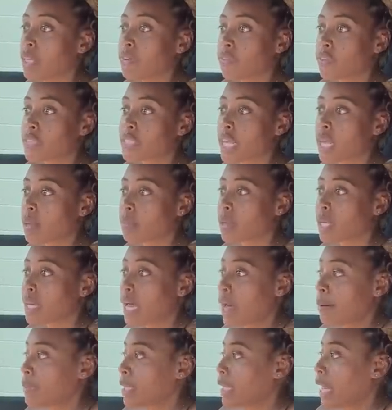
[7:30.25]

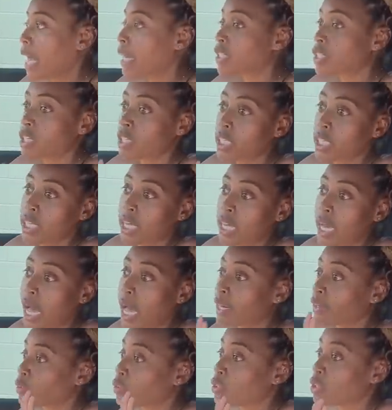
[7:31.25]
infotainment i mean actually
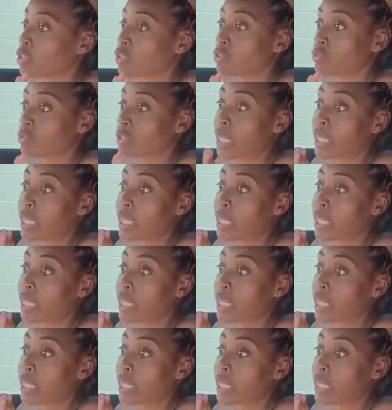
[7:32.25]
i don't know